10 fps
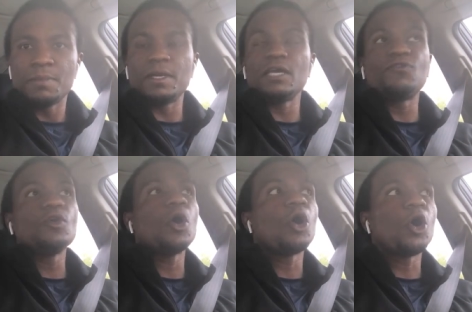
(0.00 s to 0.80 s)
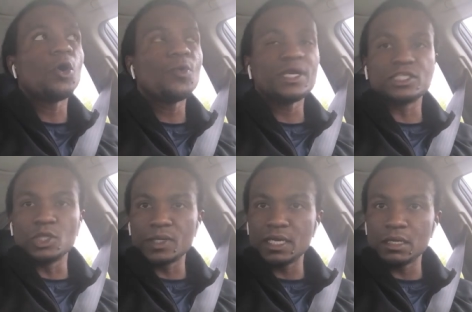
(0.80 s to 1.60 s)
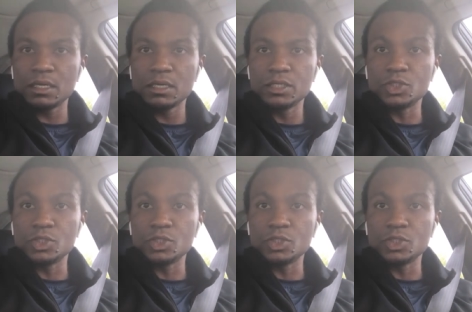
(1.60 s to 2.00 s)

But if you're always looking